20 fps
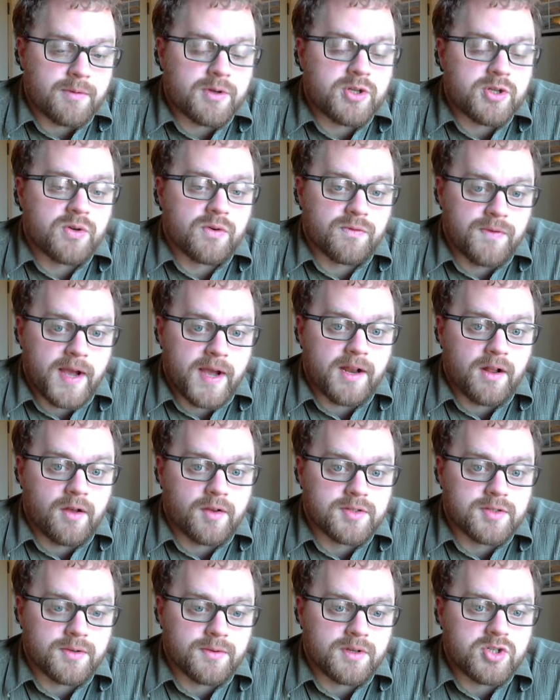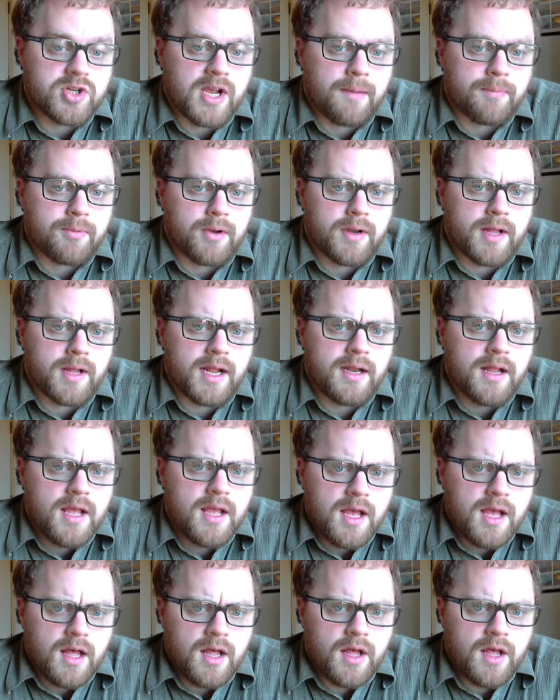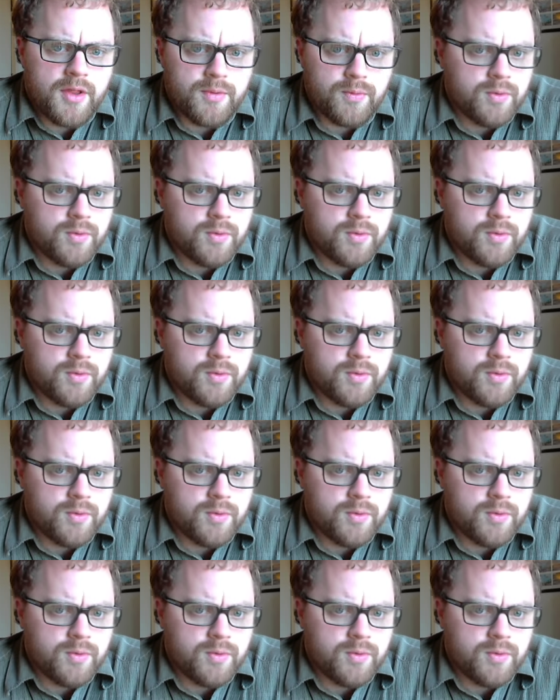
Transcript: which you'll find also in Chapter 9. The